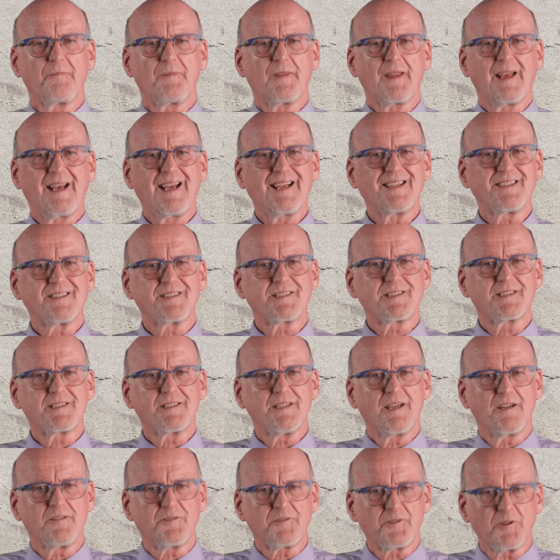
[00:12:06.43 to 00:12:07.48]
And
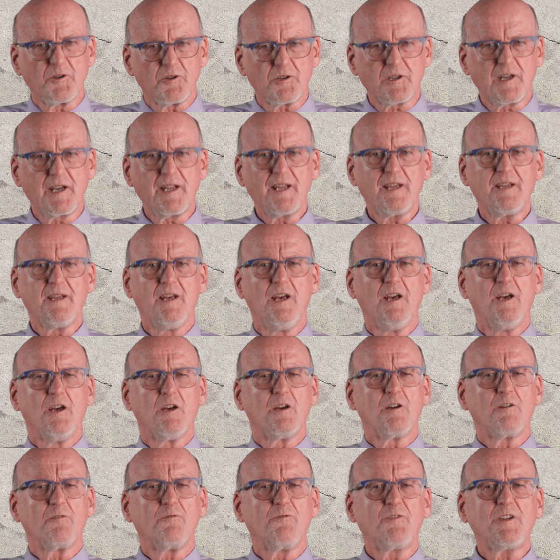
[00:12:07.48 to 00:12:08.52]
thirdly,
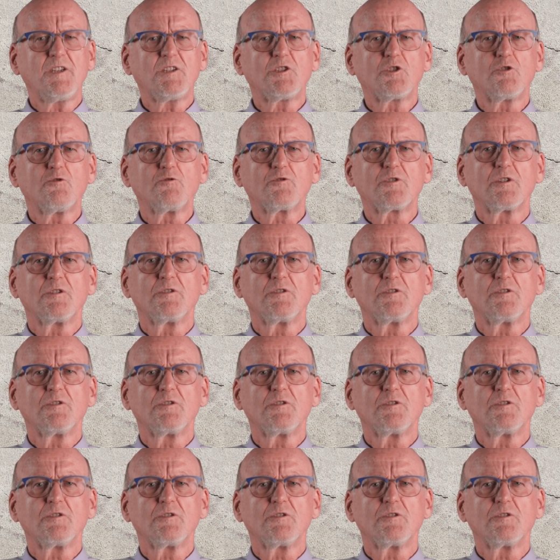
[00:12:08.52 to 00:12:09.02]
we should